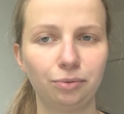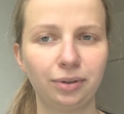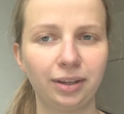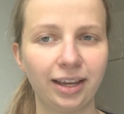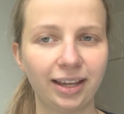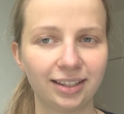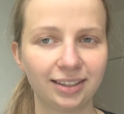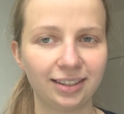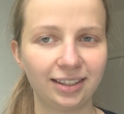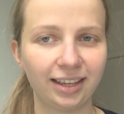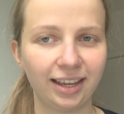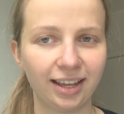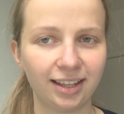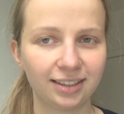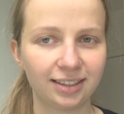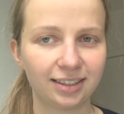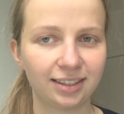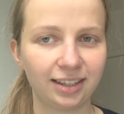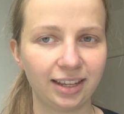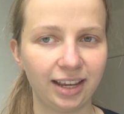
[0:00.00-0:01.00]

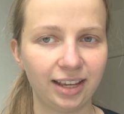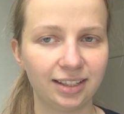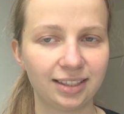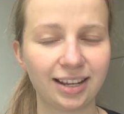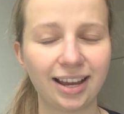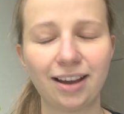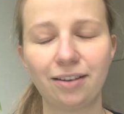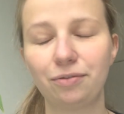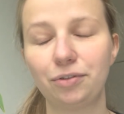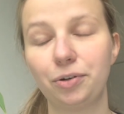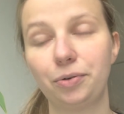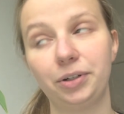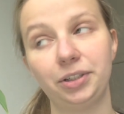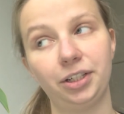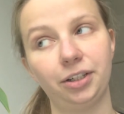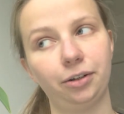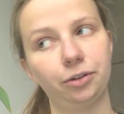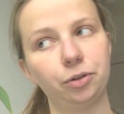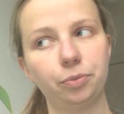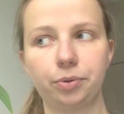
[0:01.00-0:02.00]
I have no
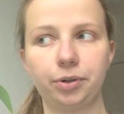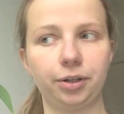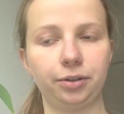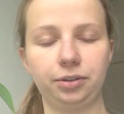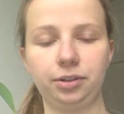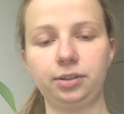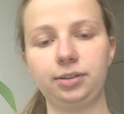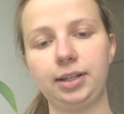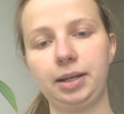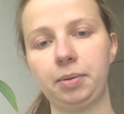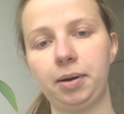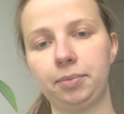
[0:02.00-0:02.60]
idea how to pronounce his name.